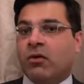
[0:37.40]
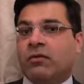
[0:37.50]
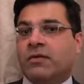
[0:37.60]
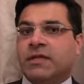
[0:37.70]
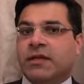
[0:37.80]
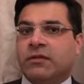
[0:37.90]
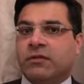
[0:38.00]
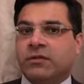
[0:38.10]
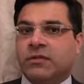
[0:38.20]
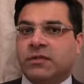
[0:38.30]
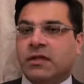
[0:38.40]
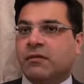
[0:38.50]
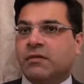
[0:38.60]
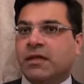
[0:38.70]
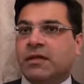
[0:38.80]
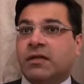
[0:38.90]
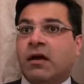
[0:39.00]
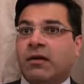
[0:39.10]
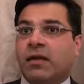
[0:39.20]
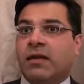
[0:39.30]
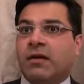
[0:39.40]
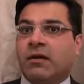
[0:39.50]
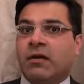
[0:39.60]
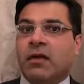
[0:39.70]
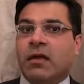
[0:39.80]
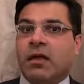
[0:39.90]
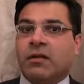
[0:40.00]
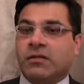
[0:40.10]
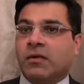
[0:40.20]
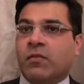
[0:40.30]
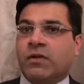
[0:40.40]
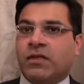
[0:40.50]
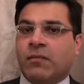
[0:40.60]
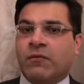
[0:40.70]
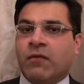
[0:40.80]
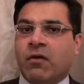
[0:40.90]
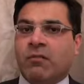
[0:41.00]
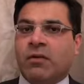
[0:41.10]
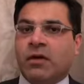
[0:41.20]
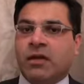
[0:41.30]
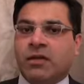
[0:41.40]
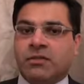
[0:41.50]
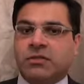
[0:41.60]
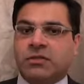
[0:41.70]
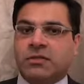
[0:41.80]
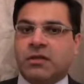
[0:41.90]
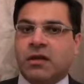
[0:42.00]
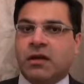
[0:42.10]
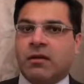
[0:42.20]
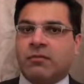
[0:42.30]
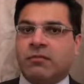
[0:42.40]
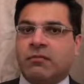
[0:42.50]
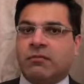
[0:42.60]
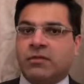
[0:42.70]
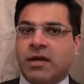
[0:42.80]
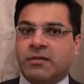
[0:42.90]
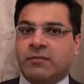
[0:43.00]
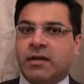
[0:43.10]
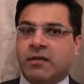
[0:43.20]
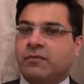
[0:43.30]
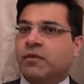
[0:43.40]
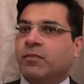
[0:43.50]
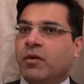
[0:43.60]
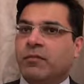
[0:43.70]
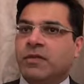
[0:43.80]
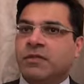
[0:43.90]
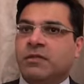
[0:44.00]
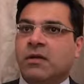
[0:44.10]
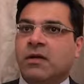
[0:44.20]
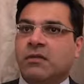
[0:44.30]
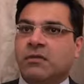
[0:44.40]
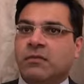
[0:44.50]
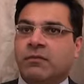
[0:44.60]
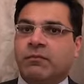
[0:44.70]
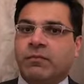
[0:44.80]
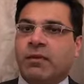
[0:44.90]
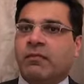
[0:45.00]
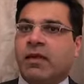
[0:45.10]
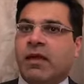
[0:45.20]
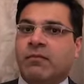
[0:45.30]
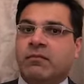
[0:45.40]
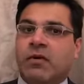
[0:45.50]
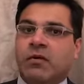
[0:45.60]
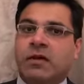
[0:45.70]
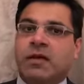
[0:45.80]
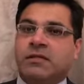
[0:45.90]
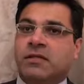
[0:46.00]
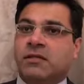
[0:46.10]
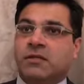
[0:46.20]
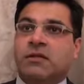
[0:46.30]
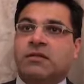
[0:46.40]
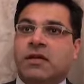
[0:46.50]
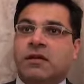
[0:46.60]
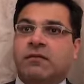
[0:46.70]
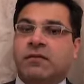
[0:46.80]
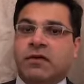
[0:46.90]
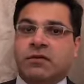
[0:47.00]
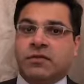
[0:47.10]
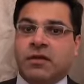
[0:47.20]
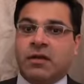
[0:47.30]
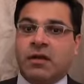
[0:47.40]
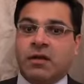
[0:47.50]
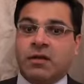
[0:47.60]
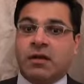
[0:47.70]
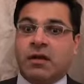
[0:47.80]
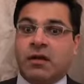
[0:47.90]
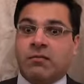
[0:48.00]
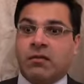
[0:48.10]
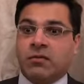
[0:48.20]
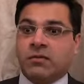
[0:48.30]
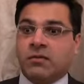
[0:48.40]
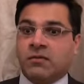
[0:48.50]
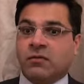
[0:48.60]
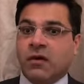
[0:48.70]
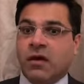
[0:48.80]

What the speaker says: the technology skill sets are here in some way, shape or form. It's just trying to bring them to prominence so organisations outside of the country can also